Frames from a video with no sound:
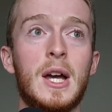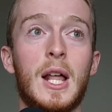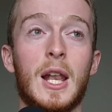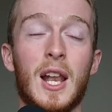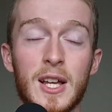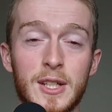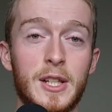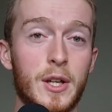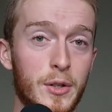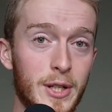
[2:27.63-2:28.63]

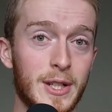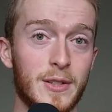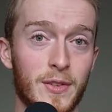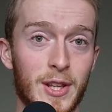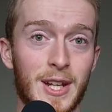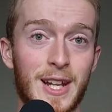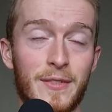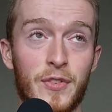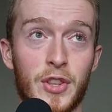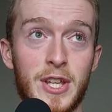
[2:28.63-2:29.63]
Likelihood is for
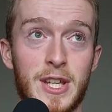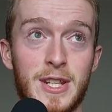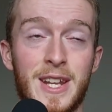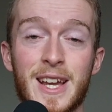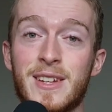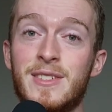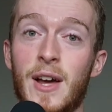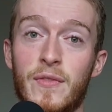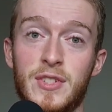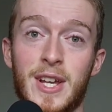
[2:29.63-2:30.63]
the next
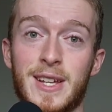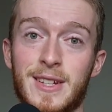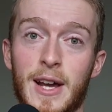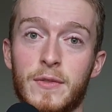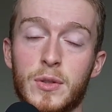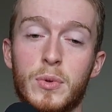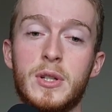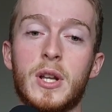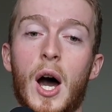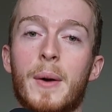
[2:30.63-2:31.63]
7 days
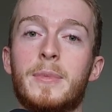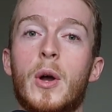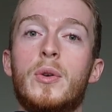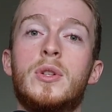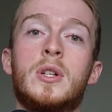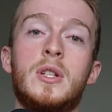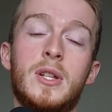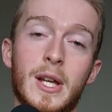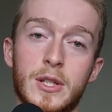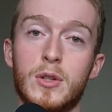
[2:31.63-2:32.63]
afterwards, I'm going to
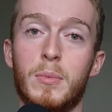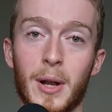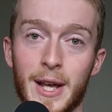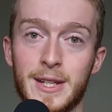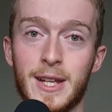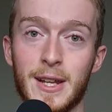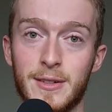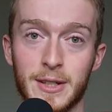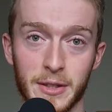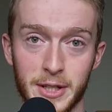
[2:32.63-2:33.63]
continue play
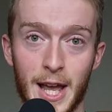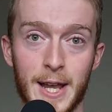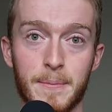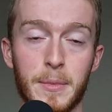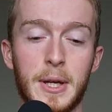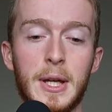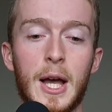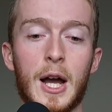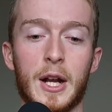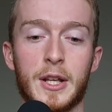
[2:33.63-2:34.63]
testing the game.
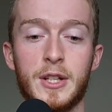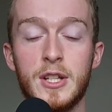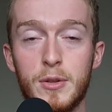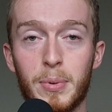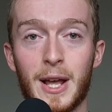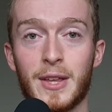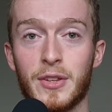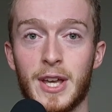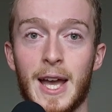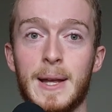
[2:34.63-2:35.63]
I'm going to continue playing the
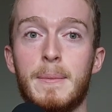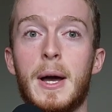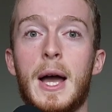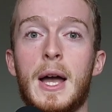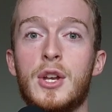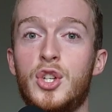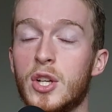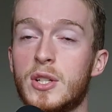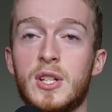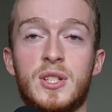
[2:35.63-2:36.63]
game
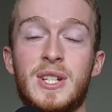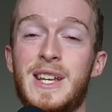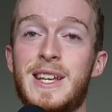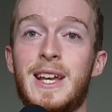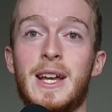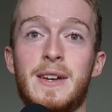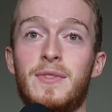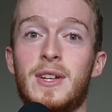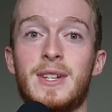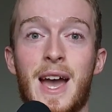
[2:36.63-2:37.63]
just to see if
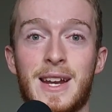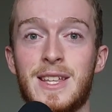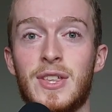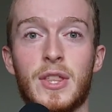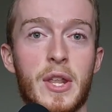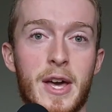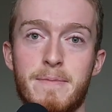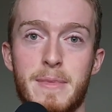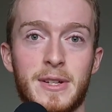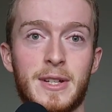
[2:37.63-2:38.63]
there's anything that I've
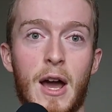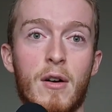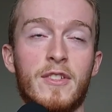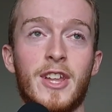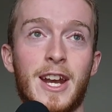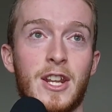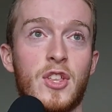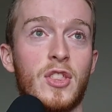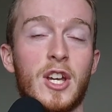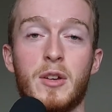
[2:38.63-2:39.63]
missed out, if there's
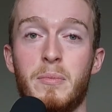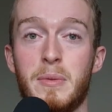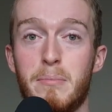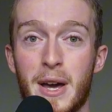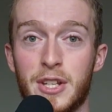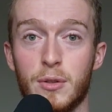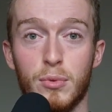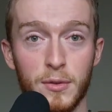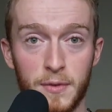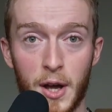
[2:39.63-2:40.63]
anything that can be better
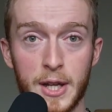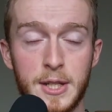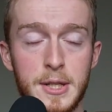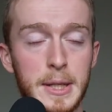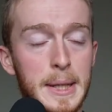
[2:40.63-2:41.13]
refined.